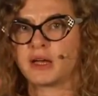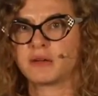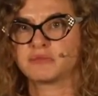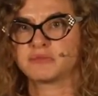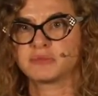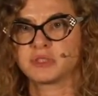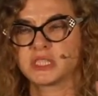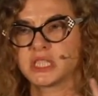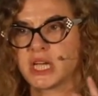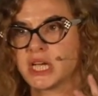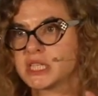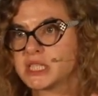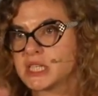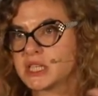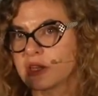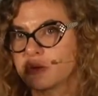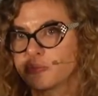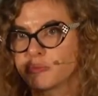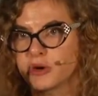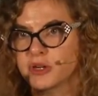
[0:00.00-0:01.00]
changing
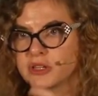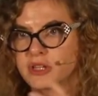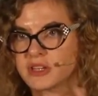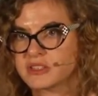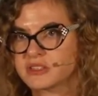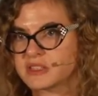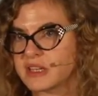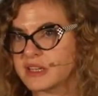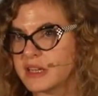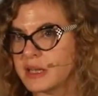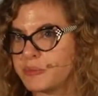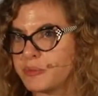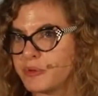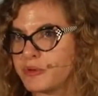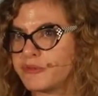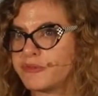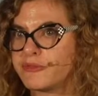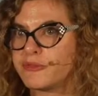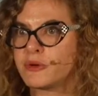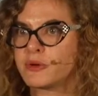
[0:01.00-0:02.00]
the products that they put
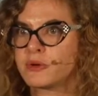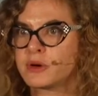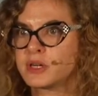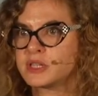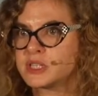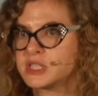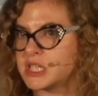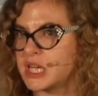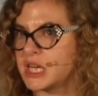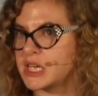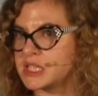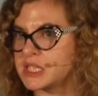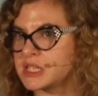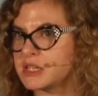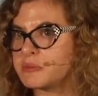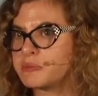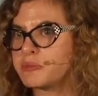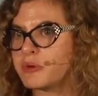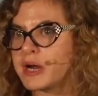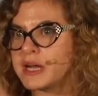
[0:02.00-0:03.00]
forward, changing
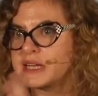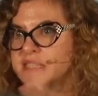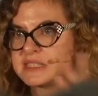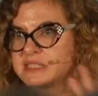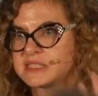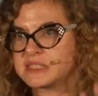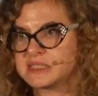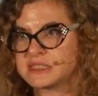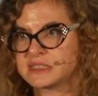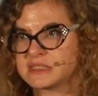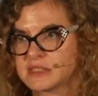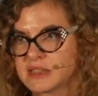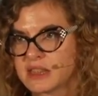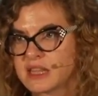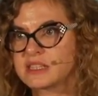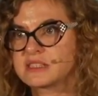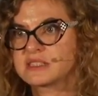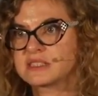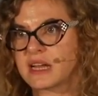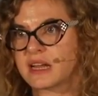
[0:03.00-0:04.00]
the prices,
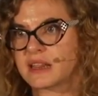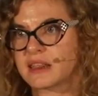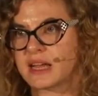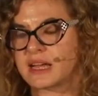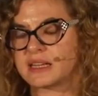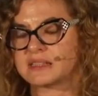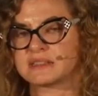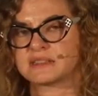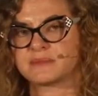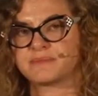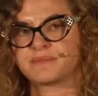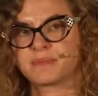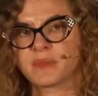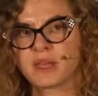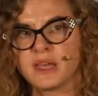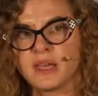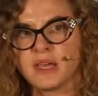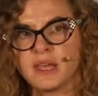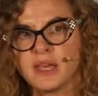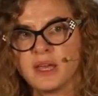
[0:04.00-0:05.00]
things like that.
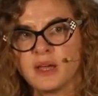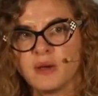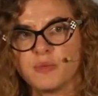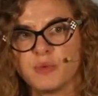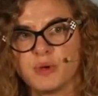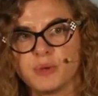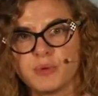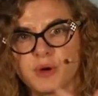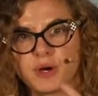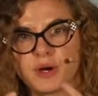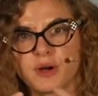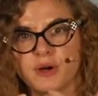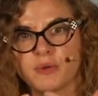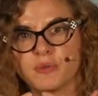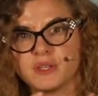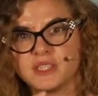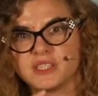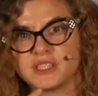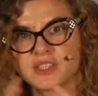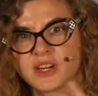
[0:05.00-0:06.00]

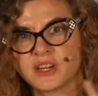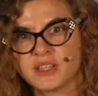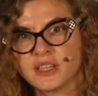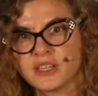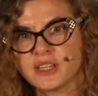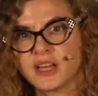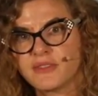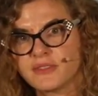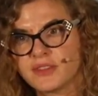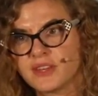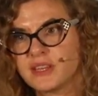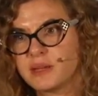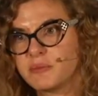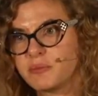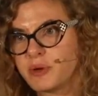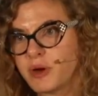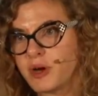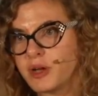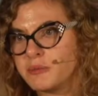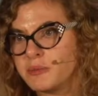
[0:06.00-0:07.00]
We started off the
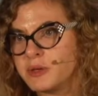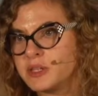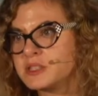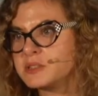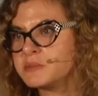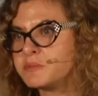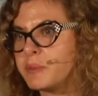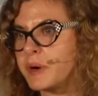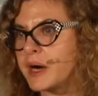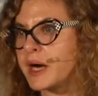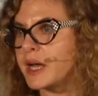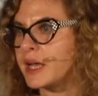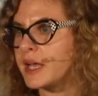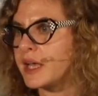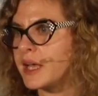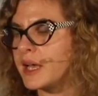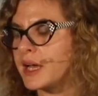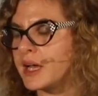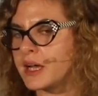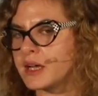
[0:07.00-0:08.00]
deployment by
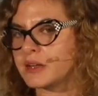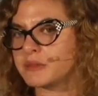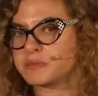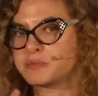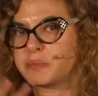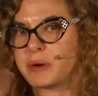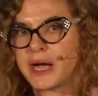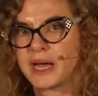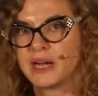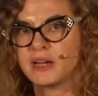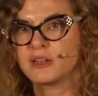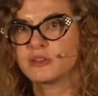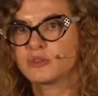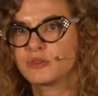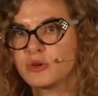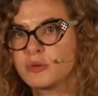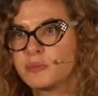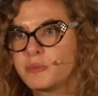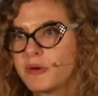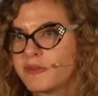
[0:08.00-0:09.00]
a pilot
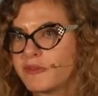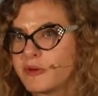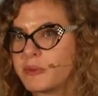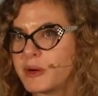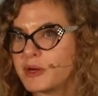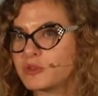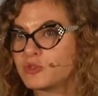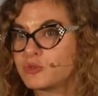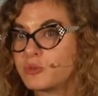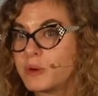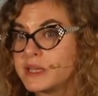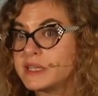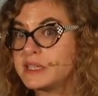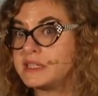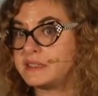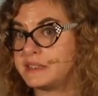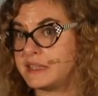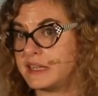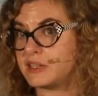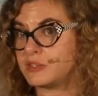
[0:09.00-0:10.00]
group of about 20
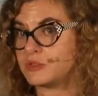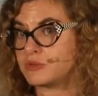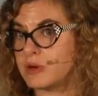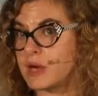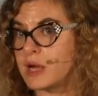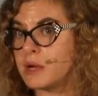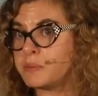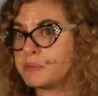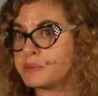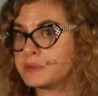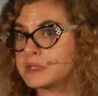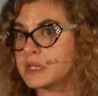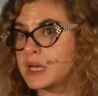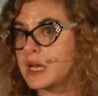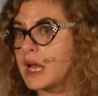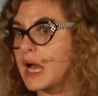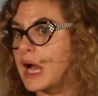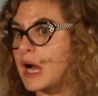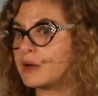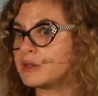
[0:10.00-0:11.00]
sales reps
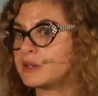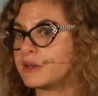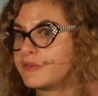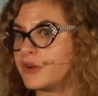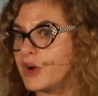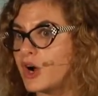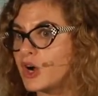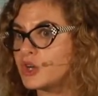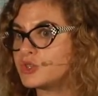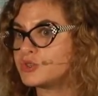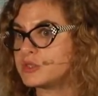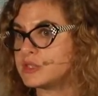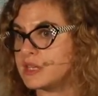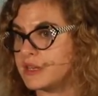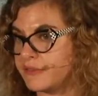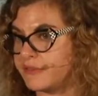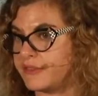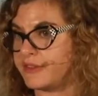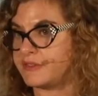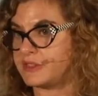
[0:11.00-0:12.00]
out of
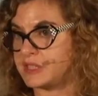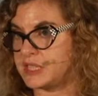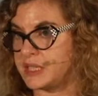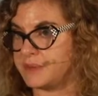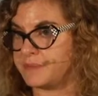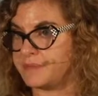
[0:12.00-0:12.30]
150.